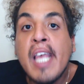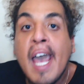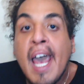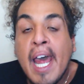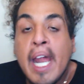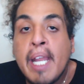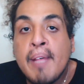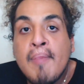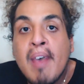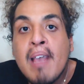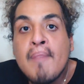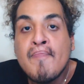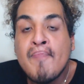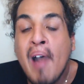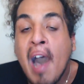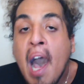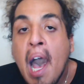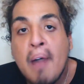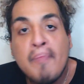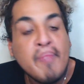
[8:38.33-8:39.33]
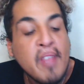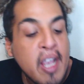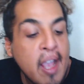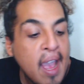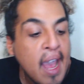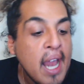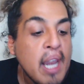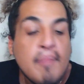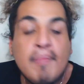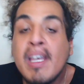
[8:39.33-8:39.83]
the anime pop.
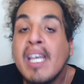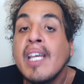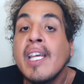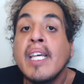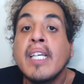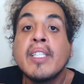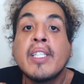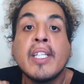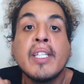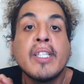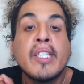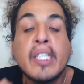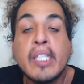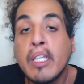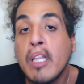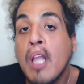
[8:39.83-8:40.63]
The anime is in